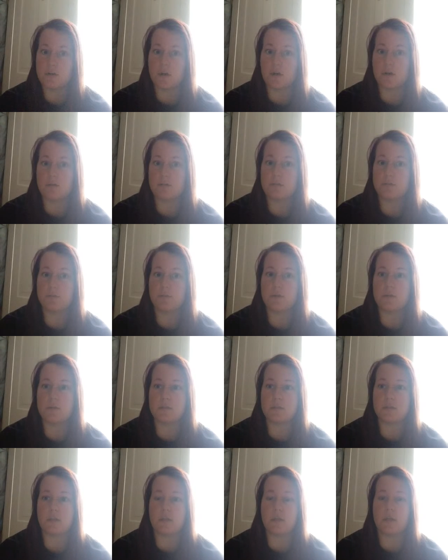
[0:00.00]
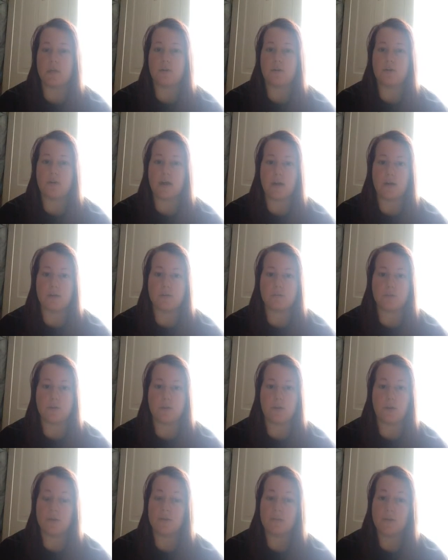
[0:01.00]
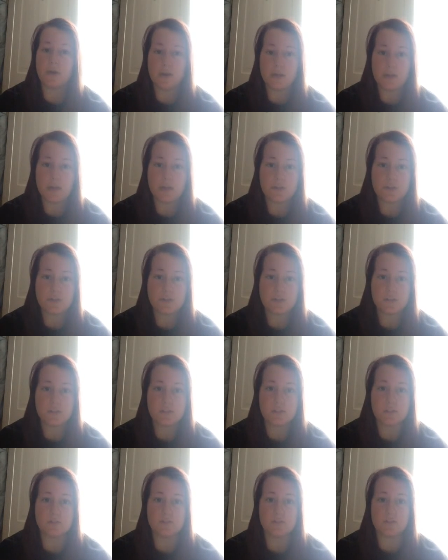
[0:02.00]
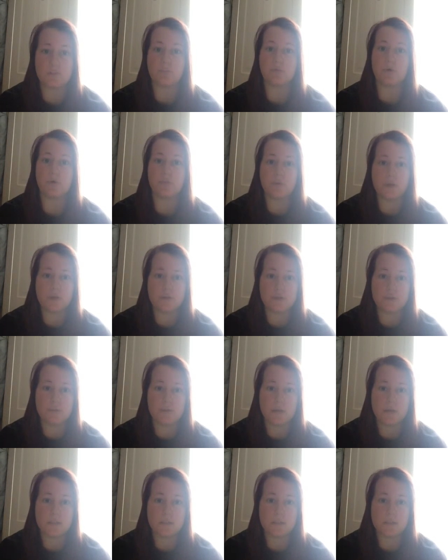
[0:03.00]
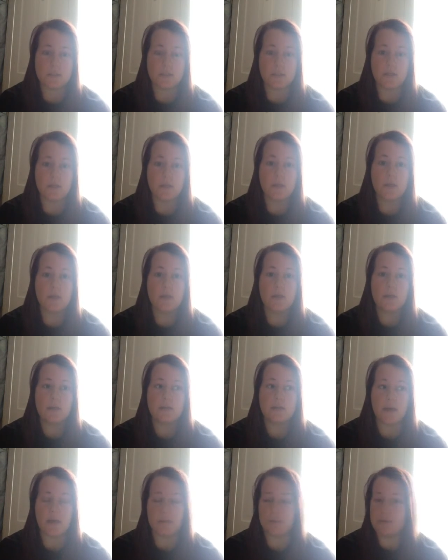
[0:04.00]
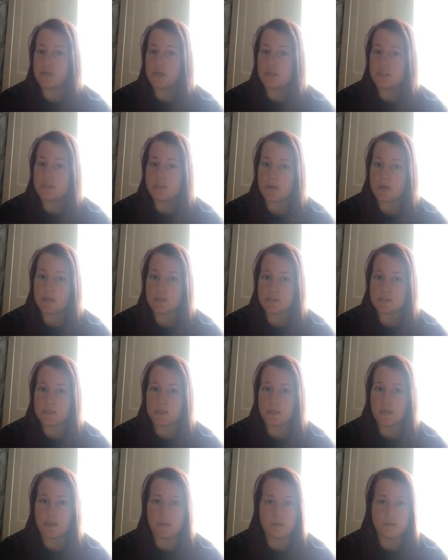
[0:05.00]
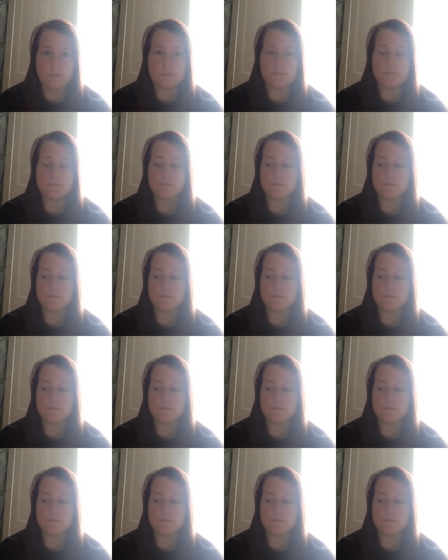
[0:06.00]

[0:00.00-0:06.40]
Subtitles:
adults because they interact with other medications such as blood pressure medicine, diabetes medicine.